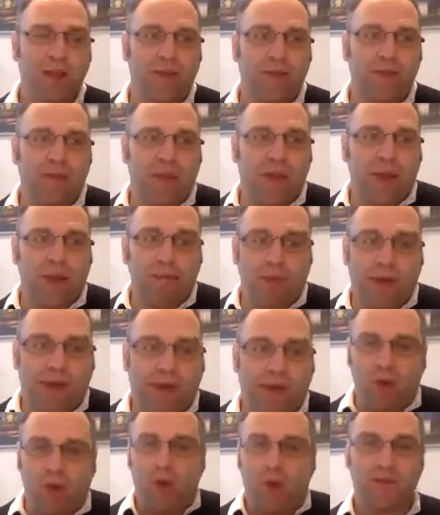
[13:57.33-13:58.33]
that
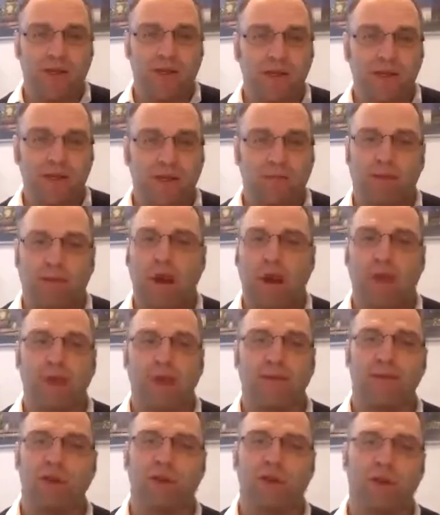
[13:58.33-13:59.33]
pales in
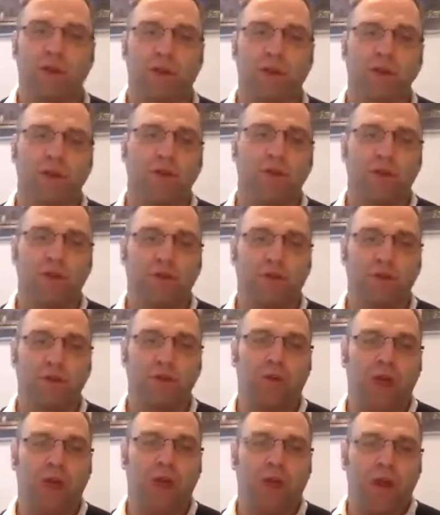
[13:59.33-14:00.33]
comparison to the
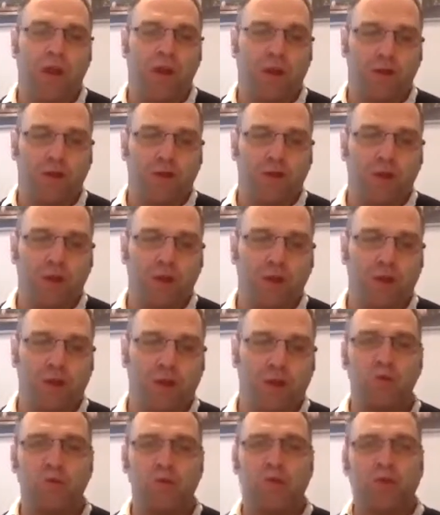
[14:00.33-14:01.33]

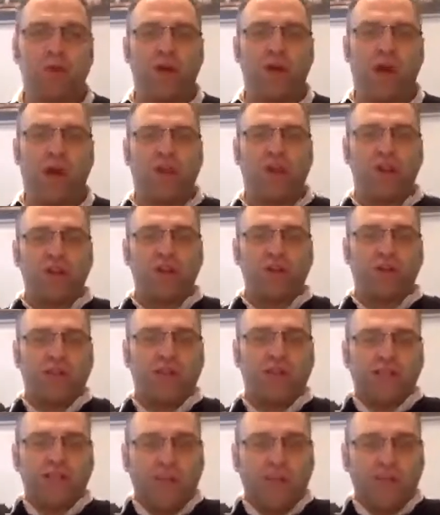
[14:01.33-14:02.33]
new knowledge
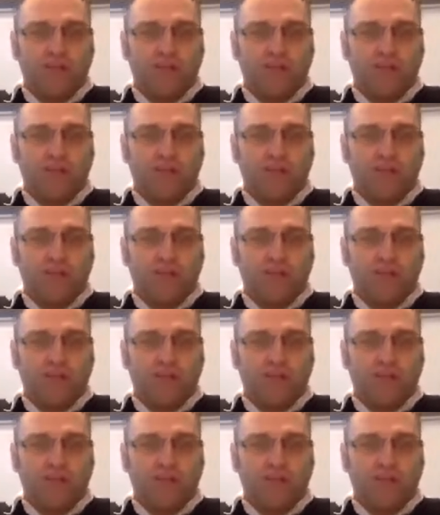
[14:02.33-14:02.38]
that's